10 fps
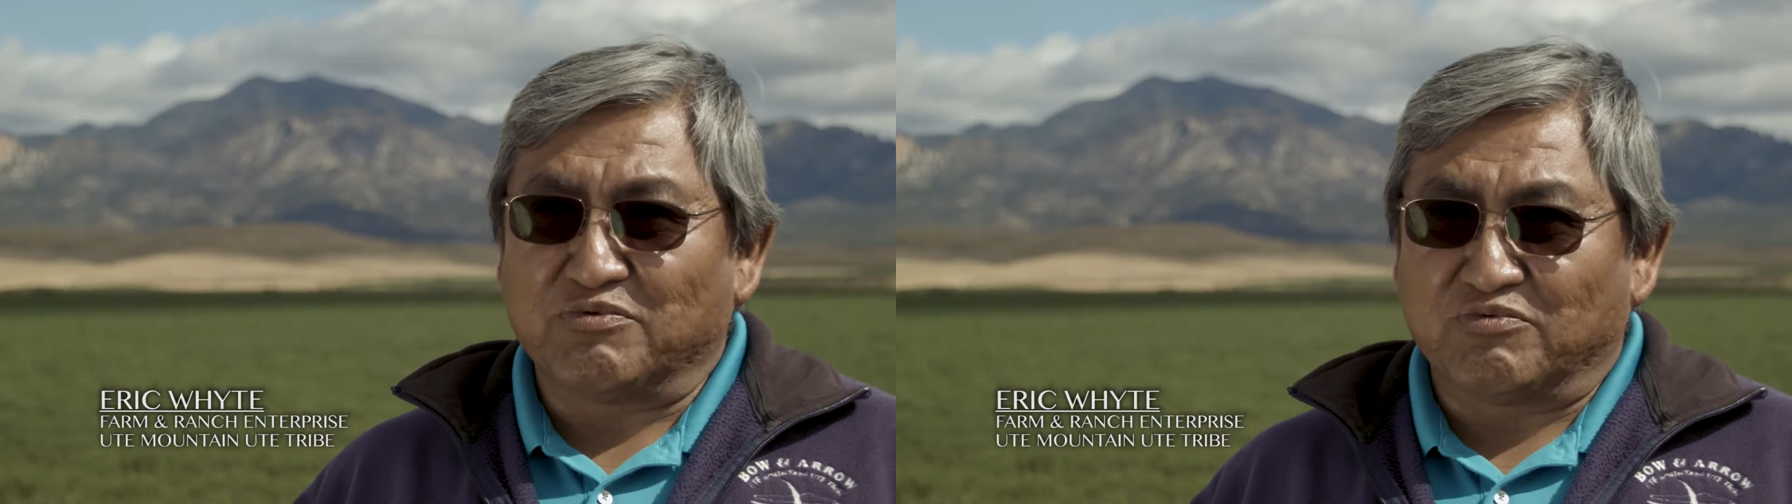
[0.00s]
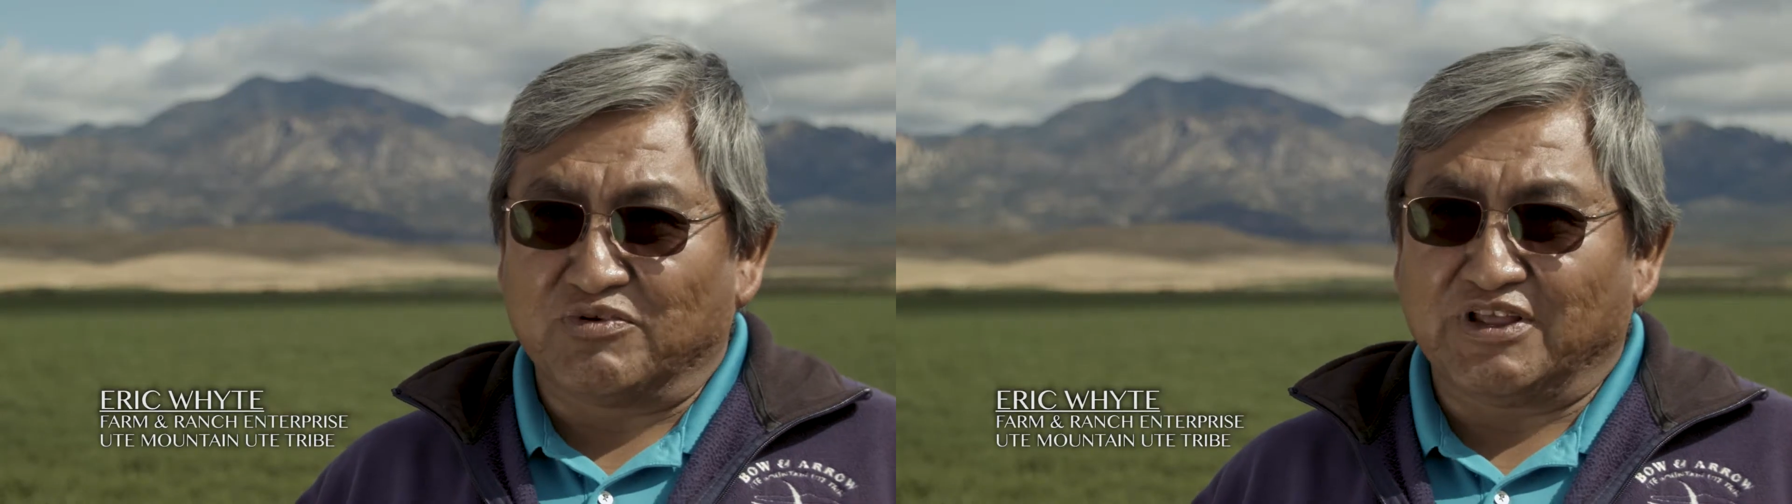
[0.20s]

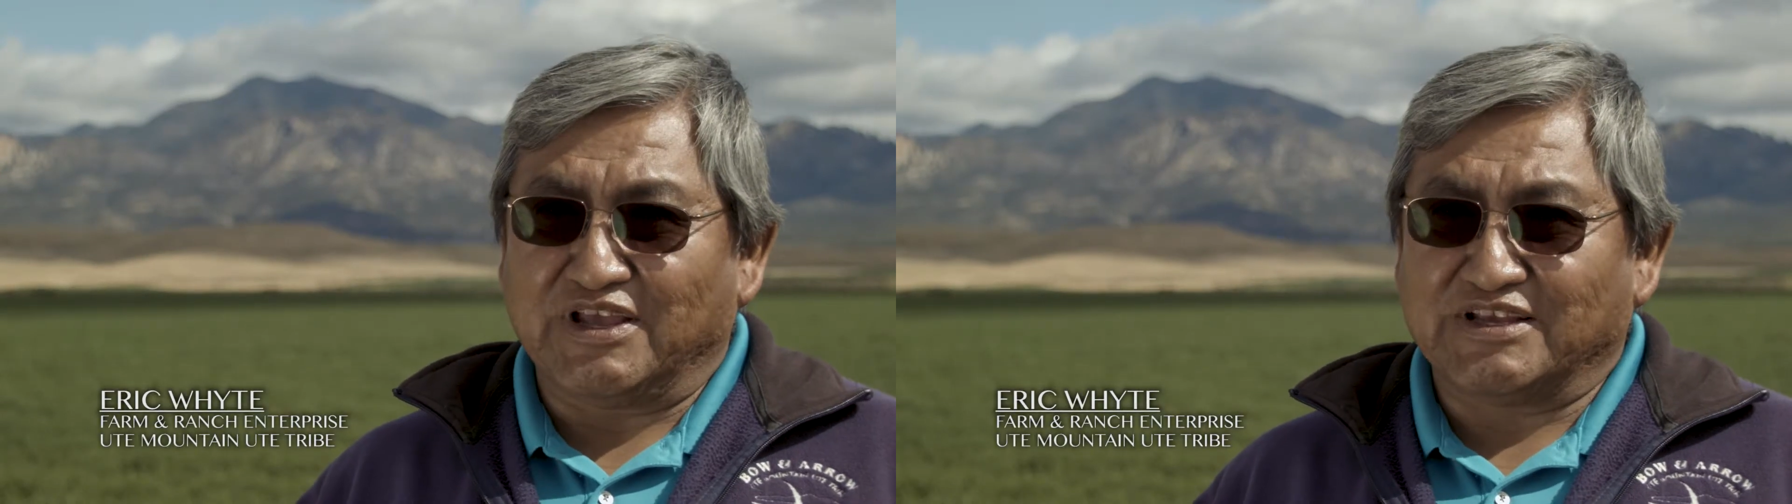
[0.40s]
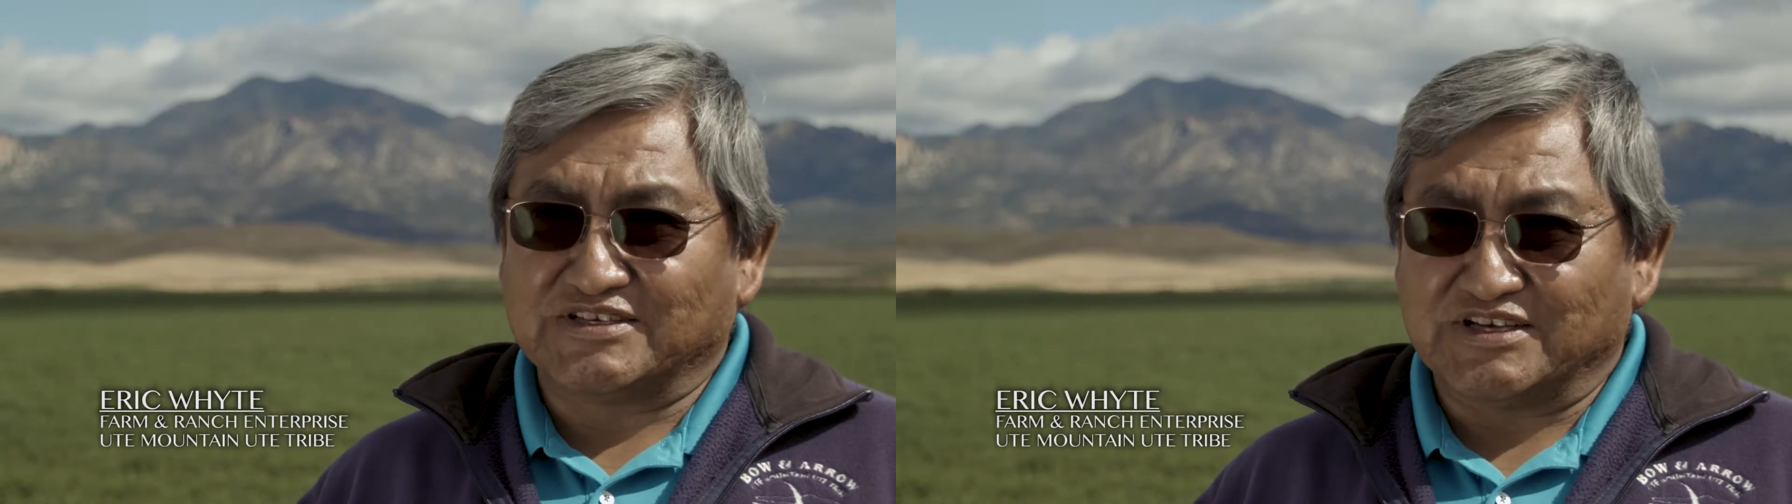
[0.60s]
it
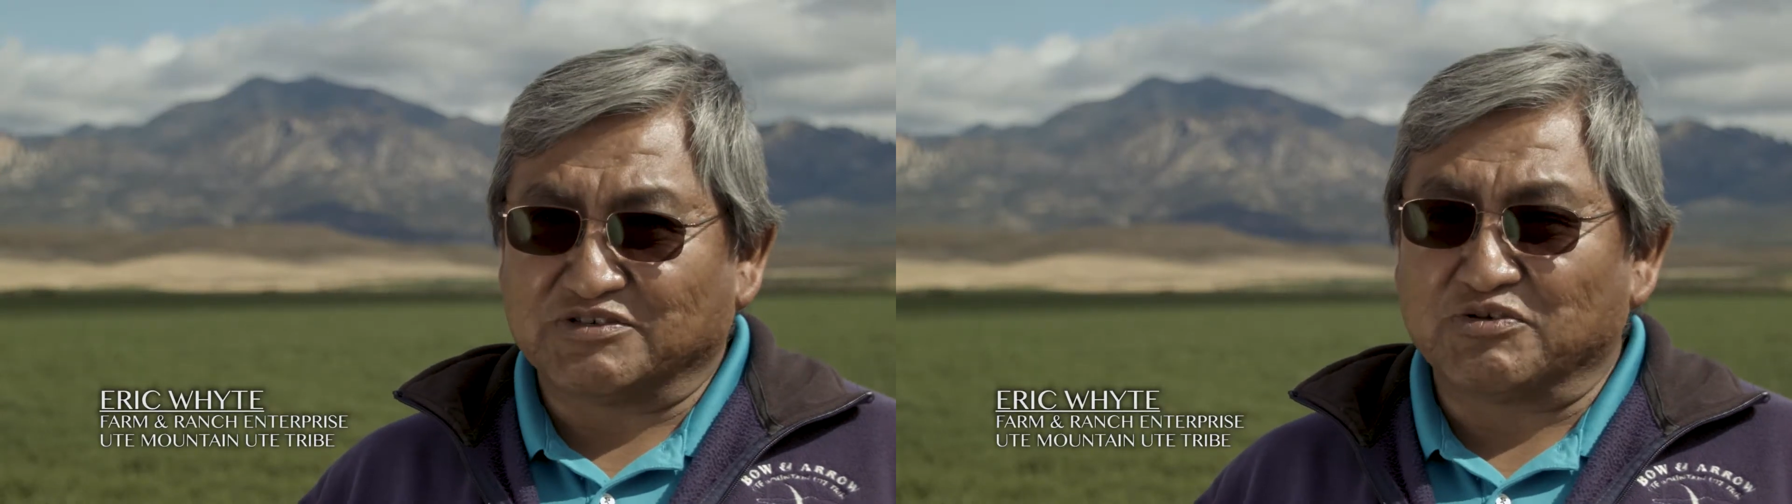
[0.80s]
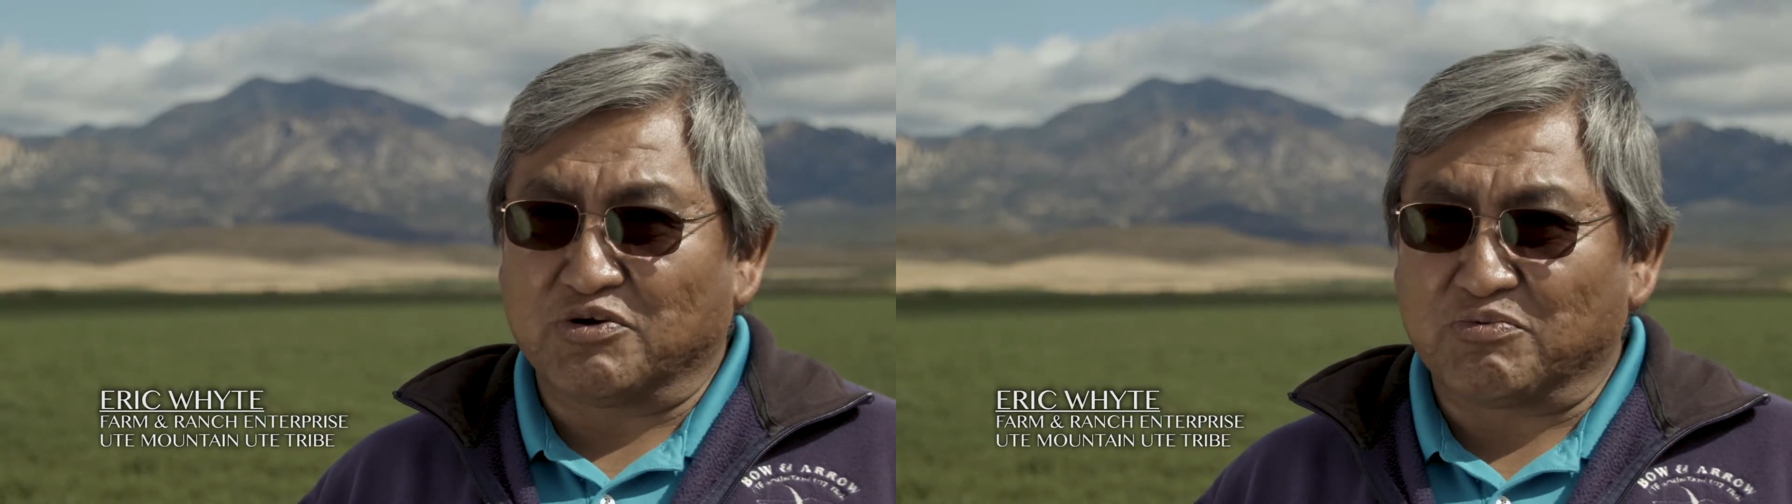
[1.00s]
really
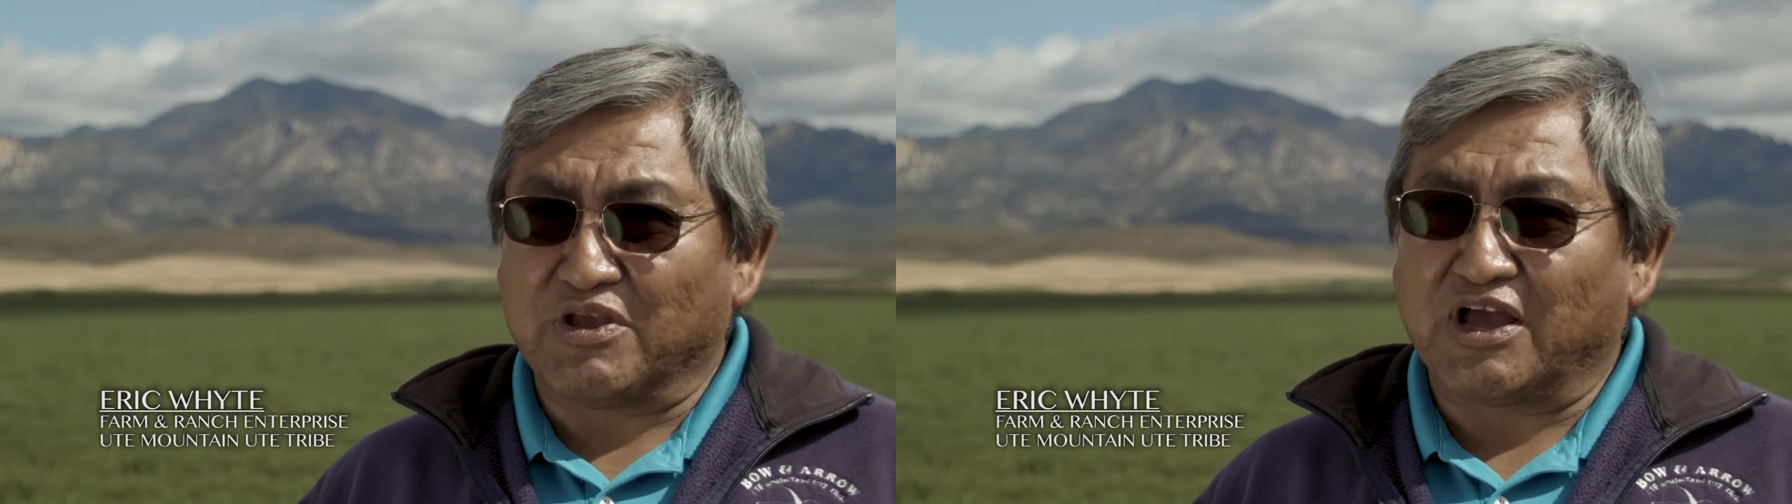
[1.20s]
says, you know,